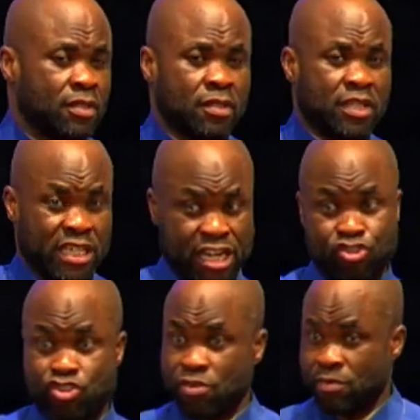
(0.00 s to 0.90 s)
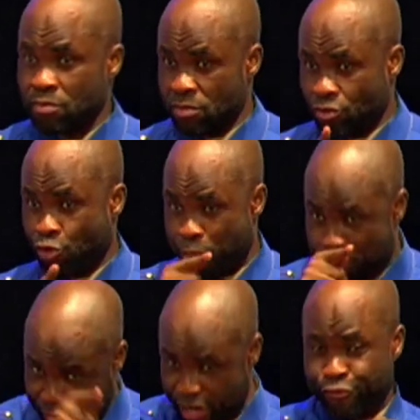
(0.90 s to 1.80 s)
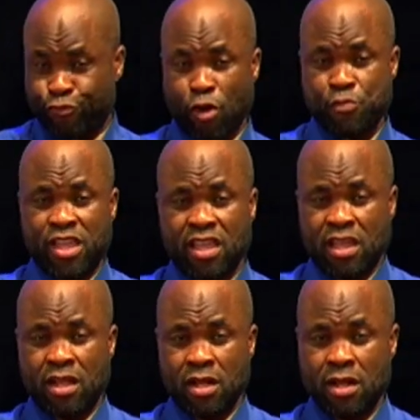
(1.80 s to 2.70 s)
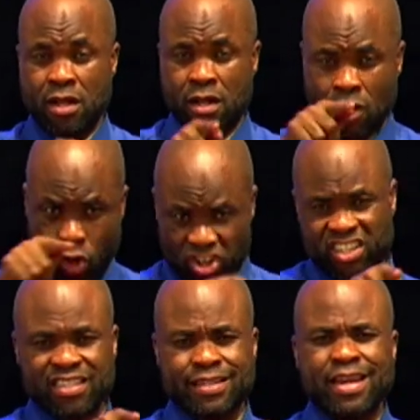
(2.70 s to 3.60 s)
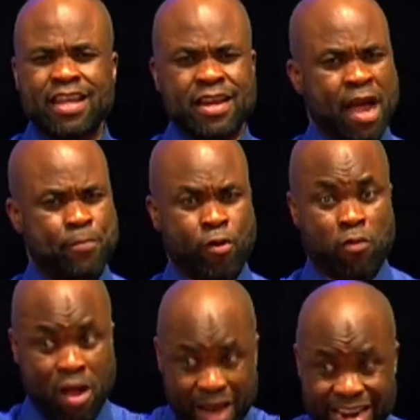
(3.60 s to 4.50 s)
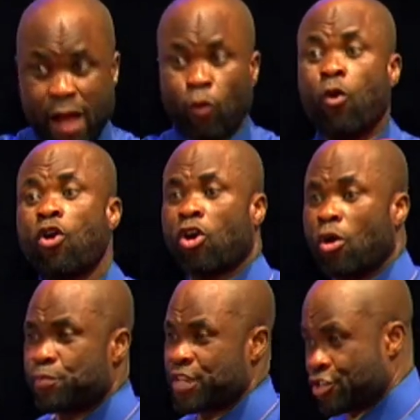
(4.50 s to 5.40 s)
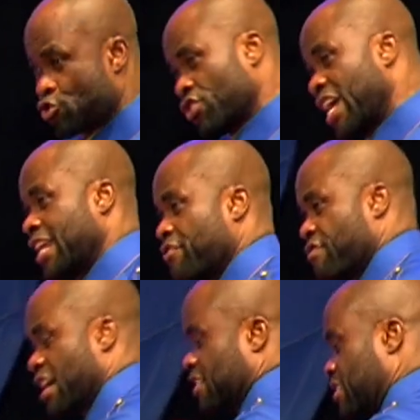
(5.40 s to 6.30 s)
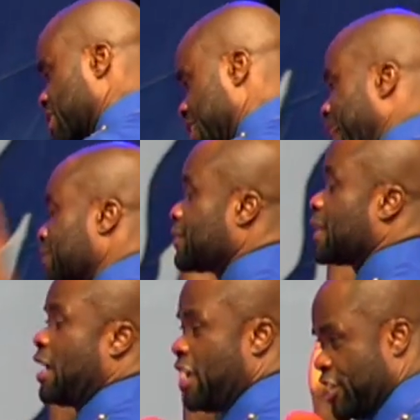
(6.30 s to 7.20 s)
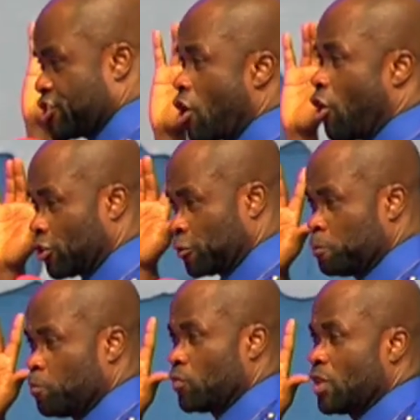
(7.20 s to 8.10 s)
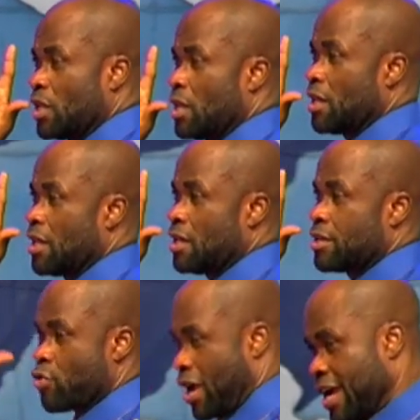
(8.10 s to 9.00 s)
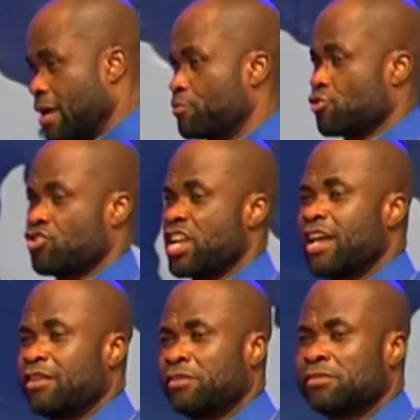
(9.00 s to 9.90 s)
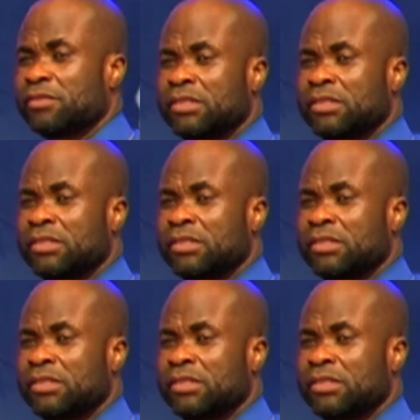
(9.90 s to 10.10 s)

In a dream, you prayed for me concerning that problem, and I woke up into deliverance. That thing is gone. So I came to tell you.